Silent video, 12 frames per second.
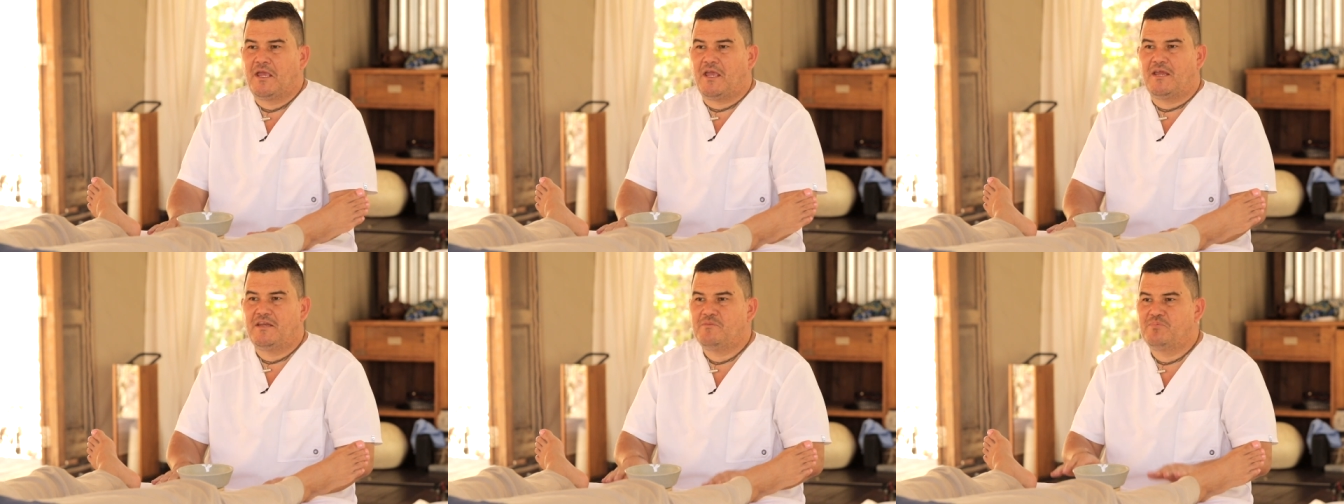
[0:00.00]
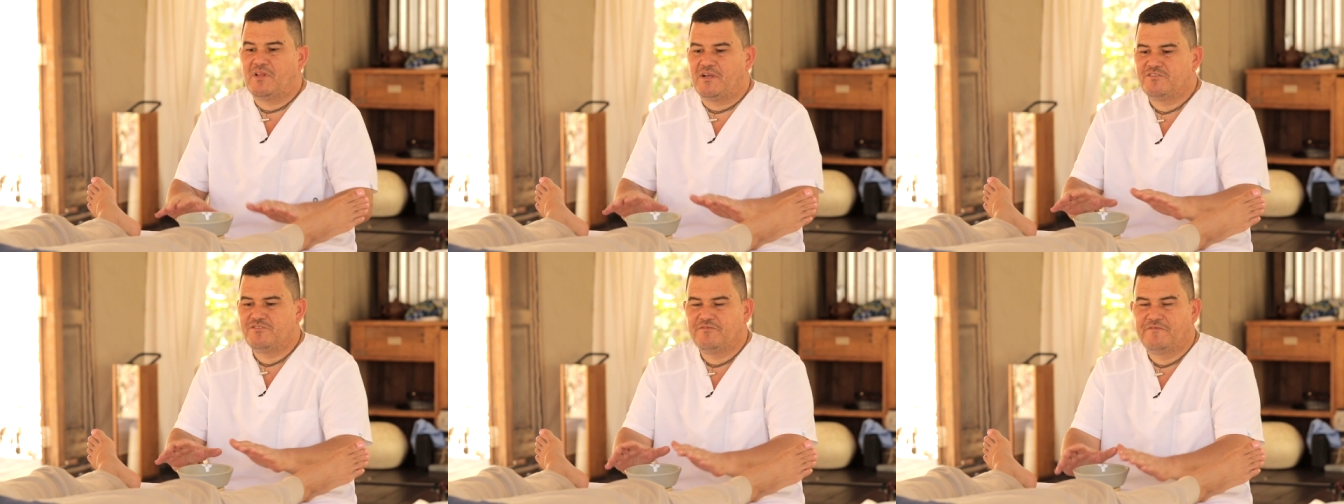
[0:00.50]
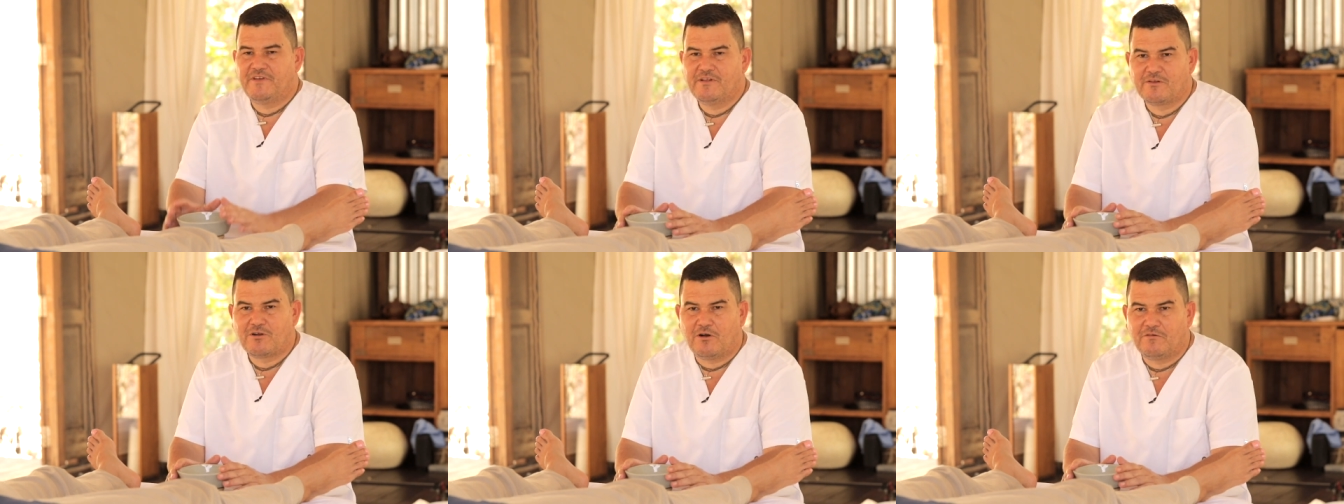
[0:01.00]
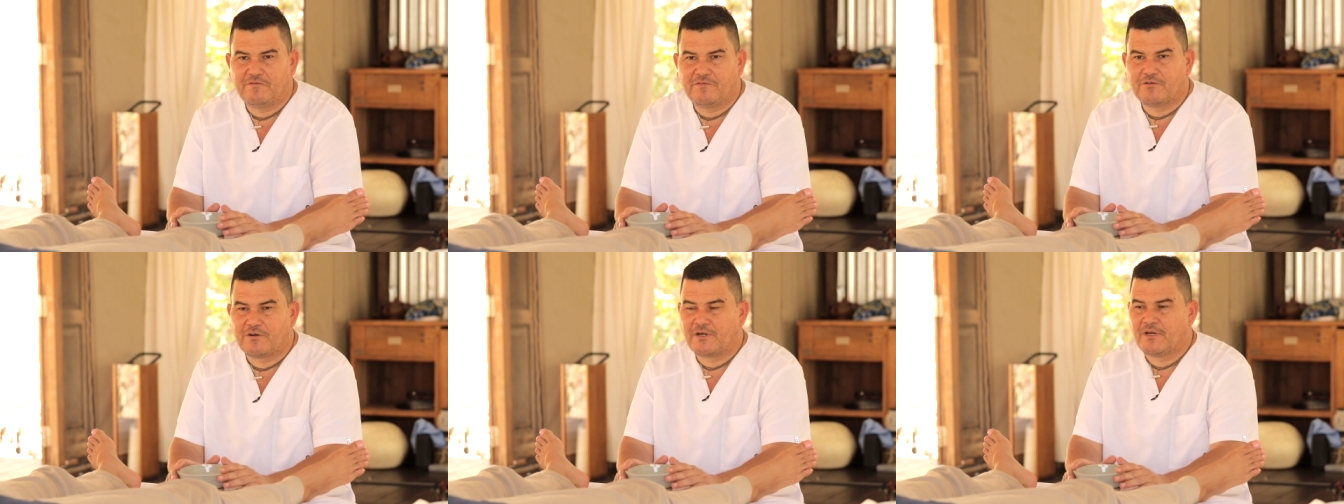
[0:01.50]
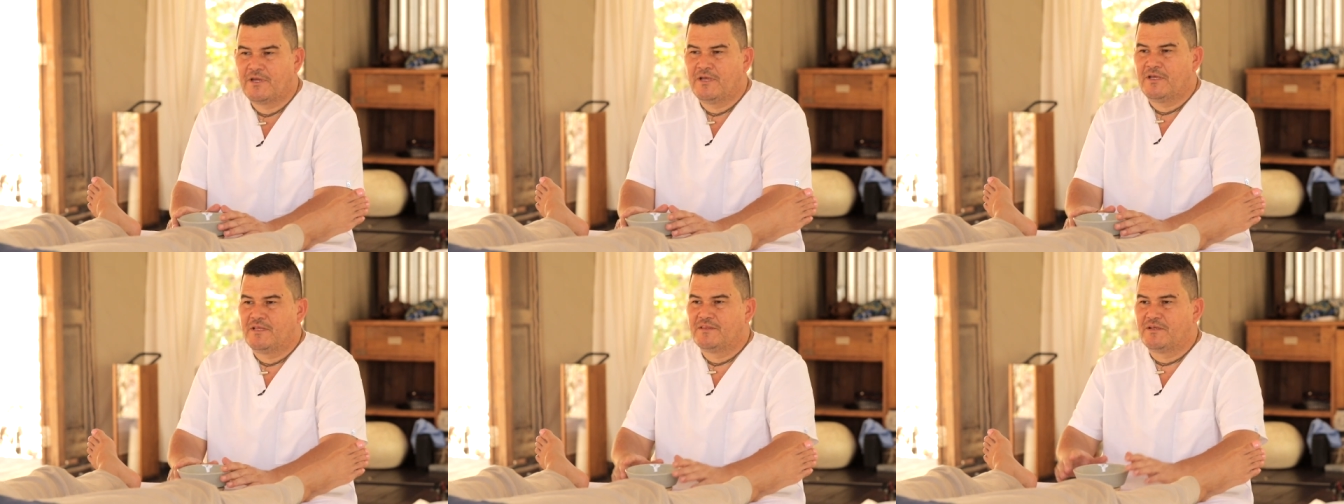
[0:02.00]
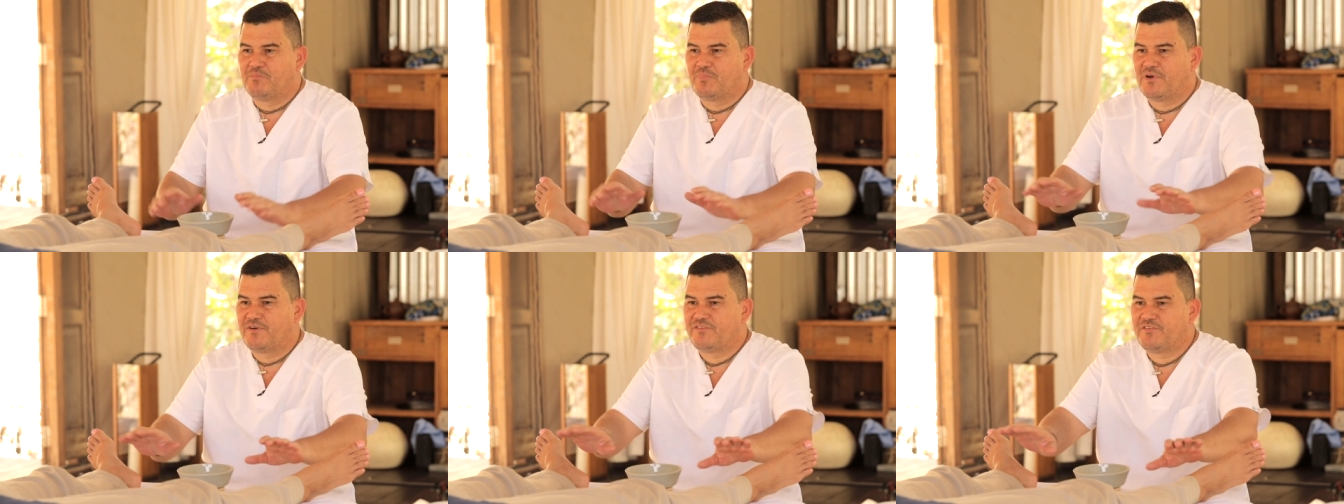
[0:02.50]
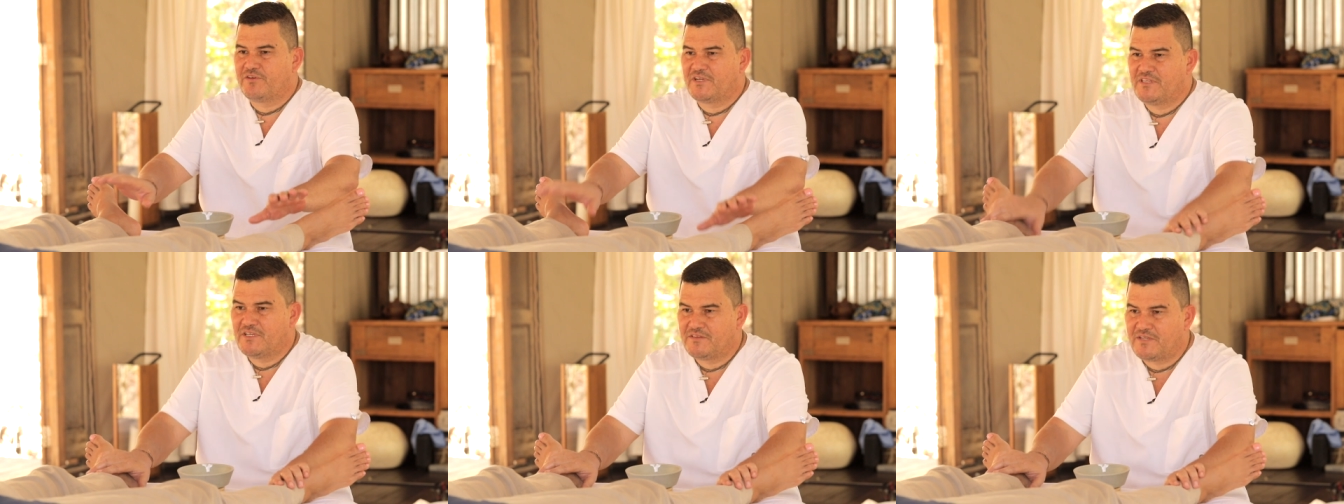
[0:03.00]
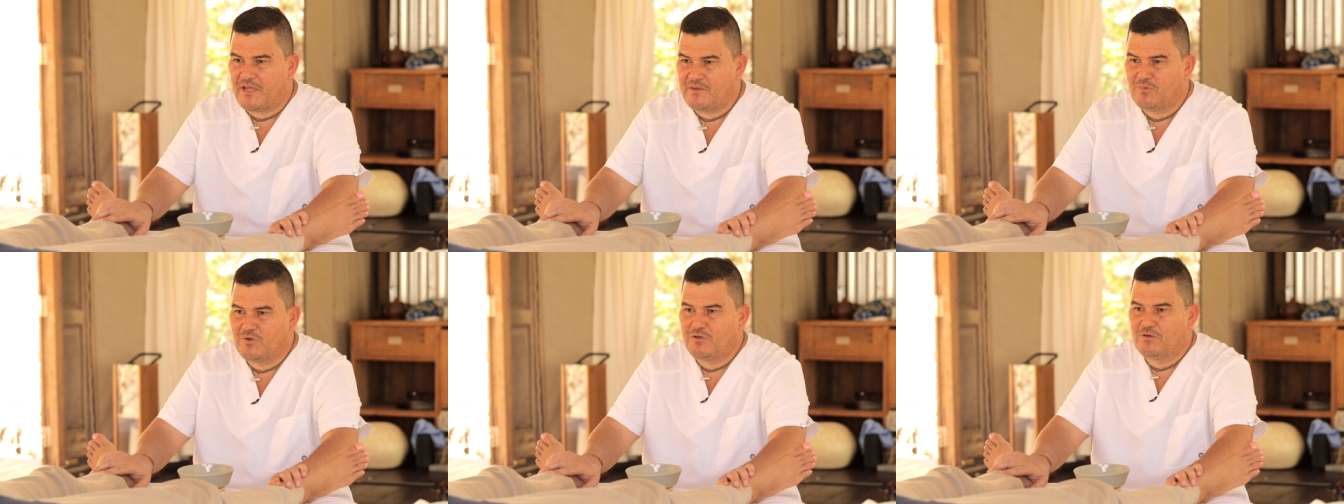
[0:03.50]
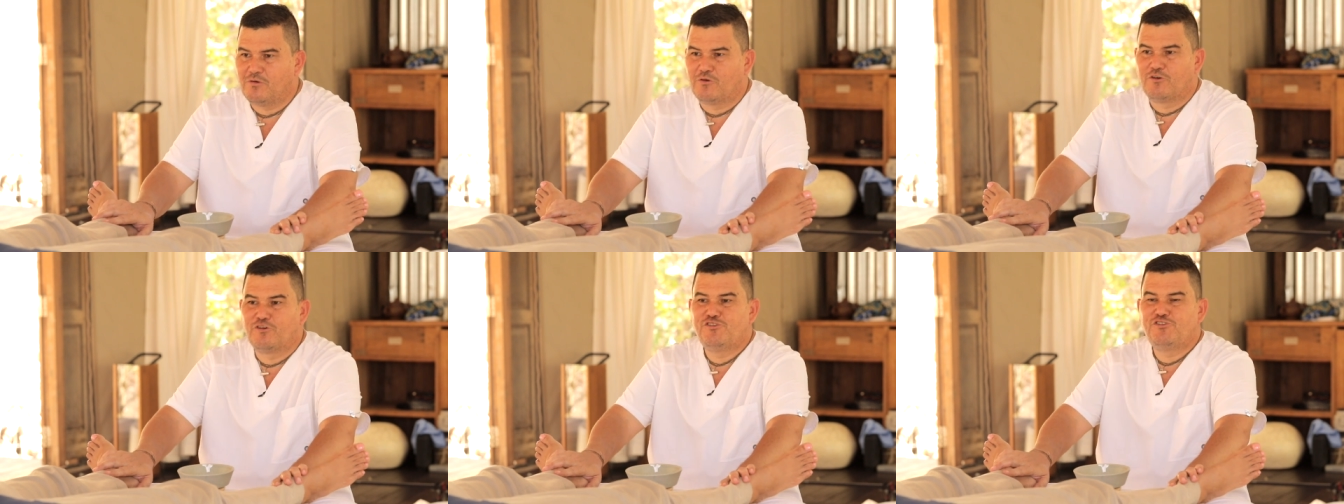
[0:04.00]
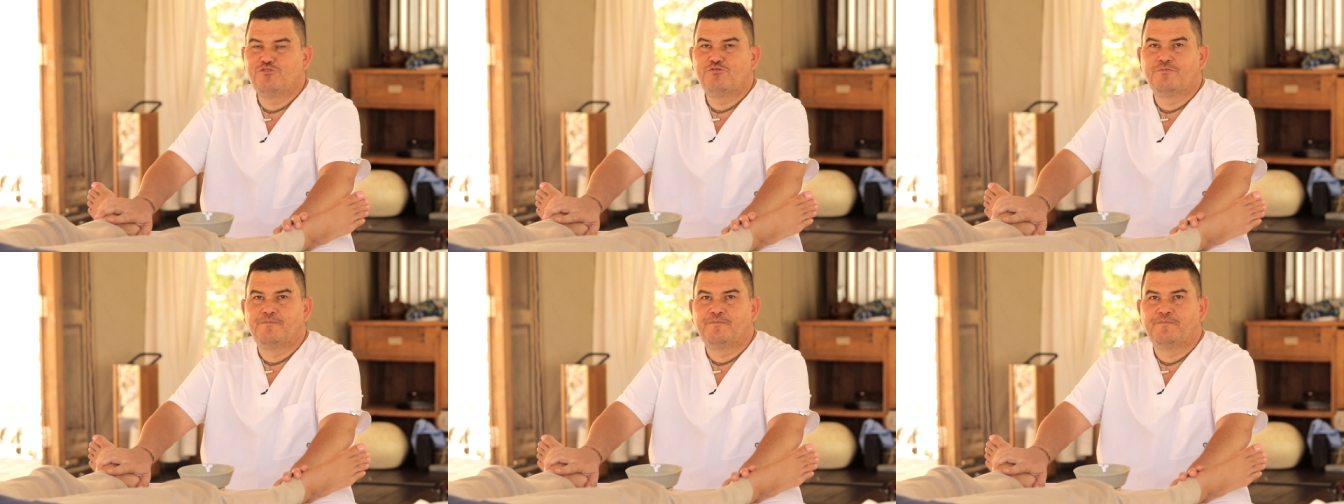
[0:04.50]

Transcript: any place you feel comfort, the person in the table or you.